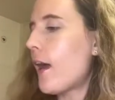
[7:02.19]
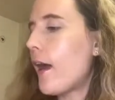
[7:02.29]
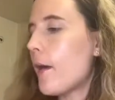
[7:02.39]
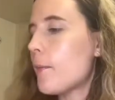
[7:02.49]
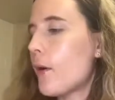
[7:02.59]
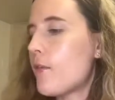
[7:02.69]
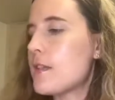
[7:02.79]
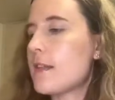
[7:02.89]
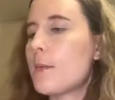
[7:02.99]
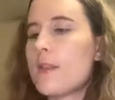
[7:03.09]
But
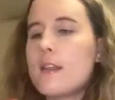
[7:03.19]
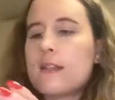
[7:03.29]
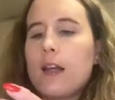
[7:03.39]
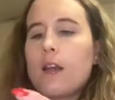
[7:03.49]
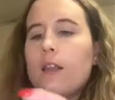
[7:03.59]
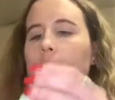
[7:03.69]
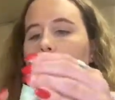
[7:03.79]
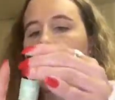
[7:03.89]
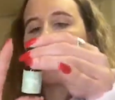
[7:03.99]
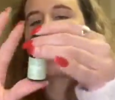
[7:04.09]
obviously with this kind of thing,
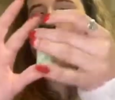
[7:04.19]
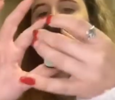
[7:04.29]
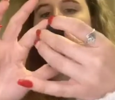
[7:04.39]
even though it's